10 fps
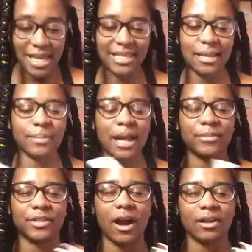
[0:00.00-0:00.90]
and
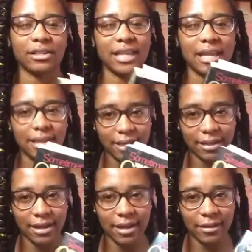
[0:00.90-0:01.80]
Sometimes You're All Just Ain't Good
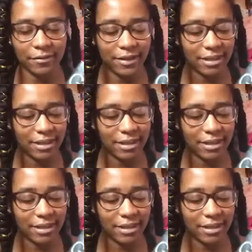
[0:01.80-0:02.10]
Enough.